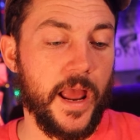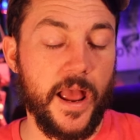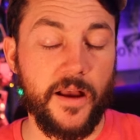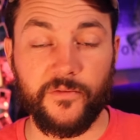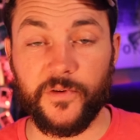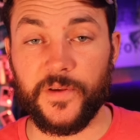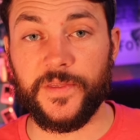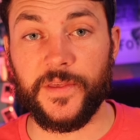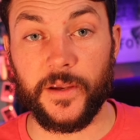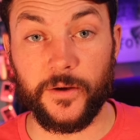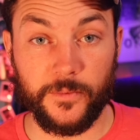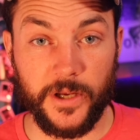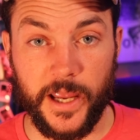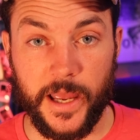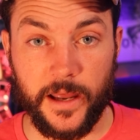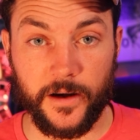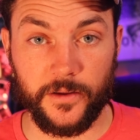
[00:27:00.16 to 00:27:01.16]
Everything
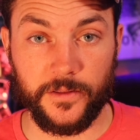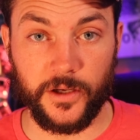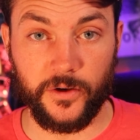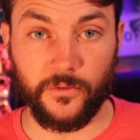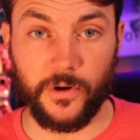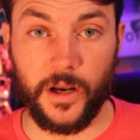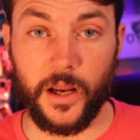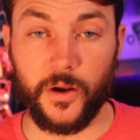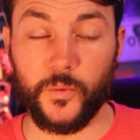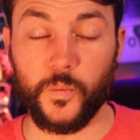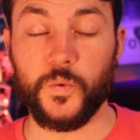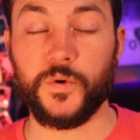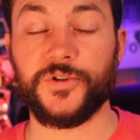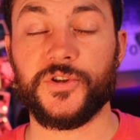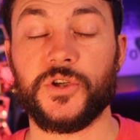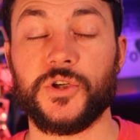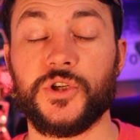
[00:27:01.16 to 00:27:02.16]
we had on the ground
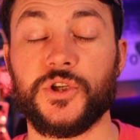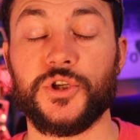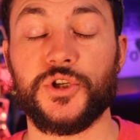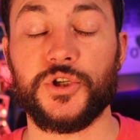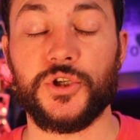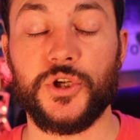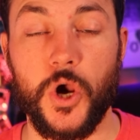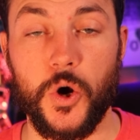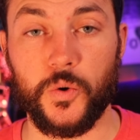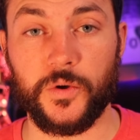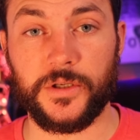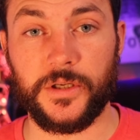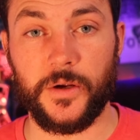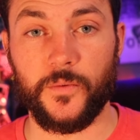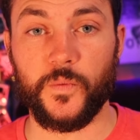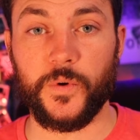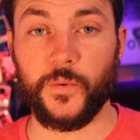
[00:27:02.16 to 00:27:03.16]
was
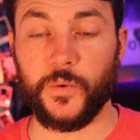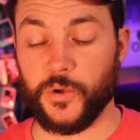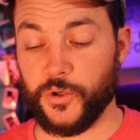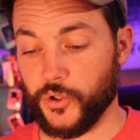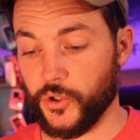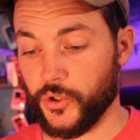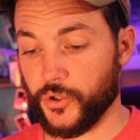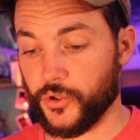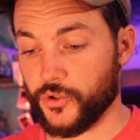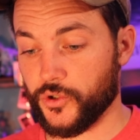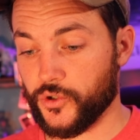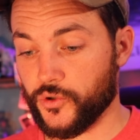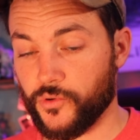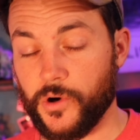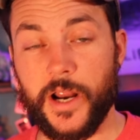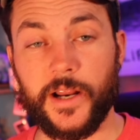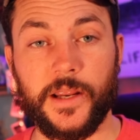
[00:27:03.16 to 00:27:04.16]
soaked. We were
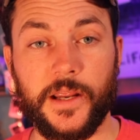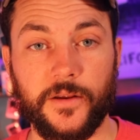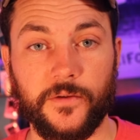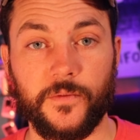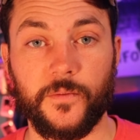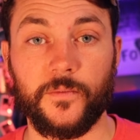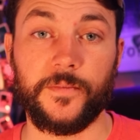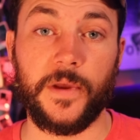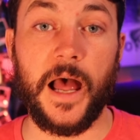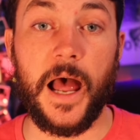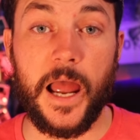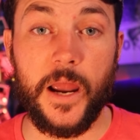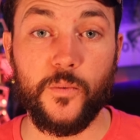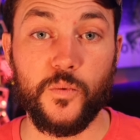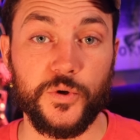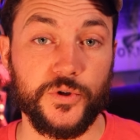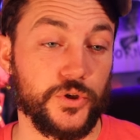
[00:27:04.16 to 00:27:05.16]
trekking
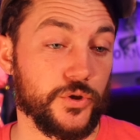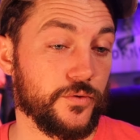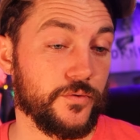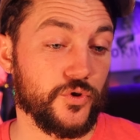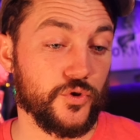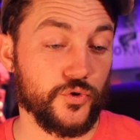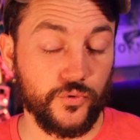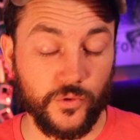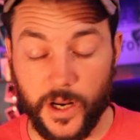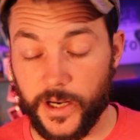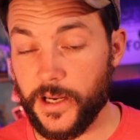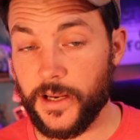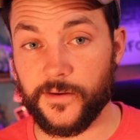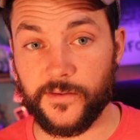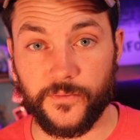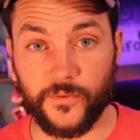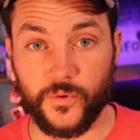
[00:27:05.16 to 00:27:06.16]
I was
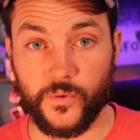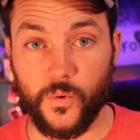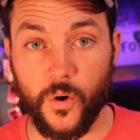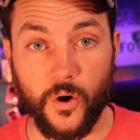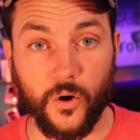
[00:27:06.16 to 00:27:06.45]
trekking through